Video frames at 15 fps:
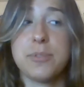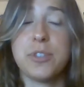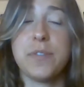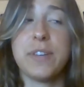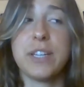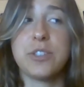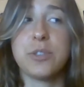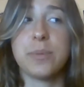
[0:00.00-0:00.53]
so if
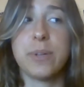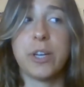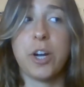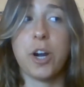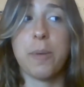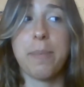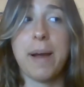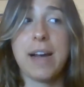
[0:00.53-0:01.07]
you get to a really
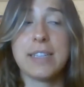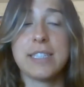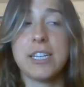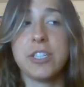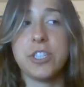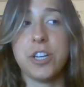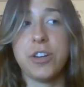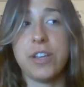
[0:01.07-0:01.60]
hard
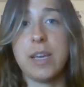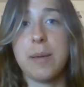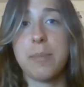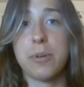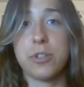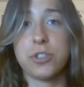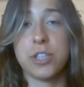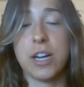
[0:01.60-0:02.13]
passage and you keep
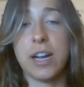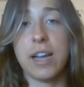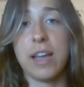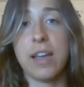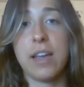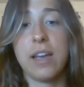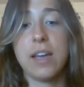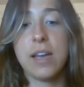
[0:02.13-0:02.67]
on
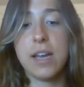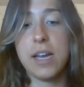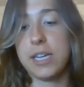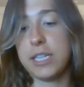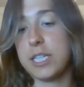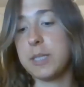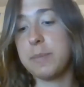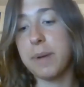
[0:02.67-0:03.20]
trying
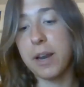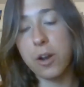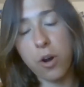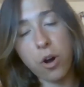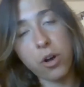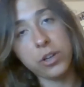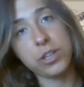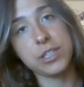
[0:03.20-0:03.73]
to spend
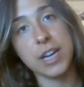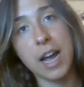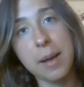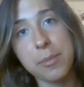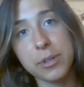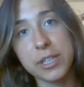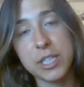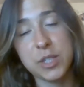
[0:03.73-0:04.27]
all your
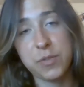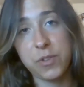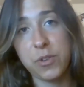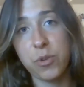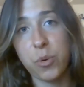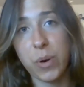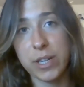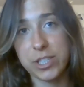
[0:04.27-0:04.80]
time on these few
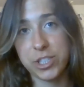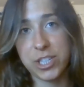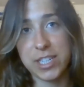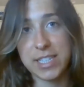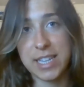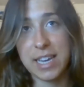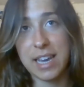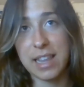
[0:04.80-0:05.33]

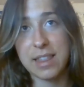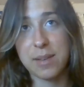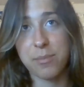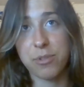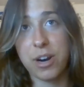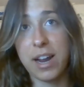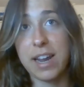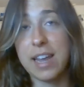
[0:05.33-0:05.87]
questions and get them
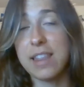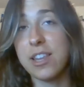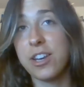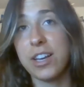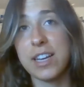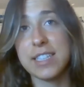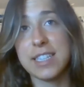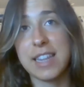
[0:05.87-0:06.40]
right, and then you
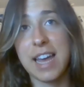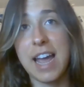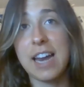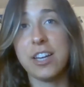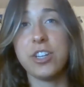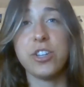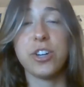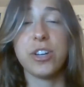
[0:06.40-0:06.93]
get to the
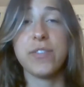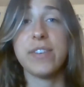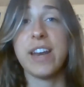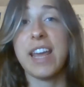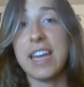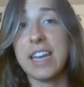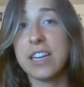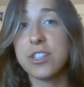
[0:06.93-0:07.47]
end, you don't even
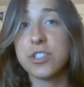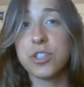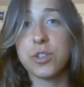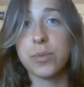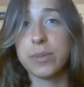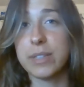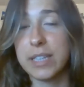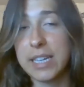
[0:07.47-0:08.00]
answer the
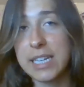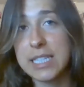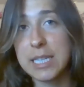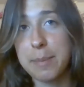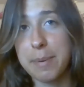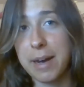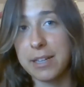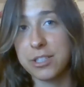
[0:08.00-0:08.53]
really
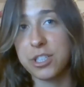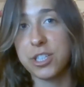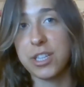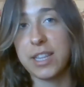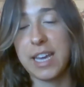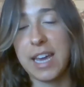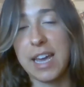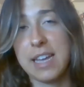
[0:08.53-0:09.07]
easy passage at
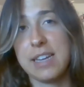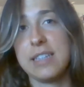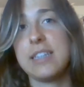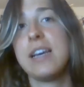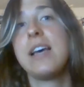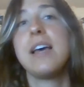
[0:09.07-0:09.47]
the end.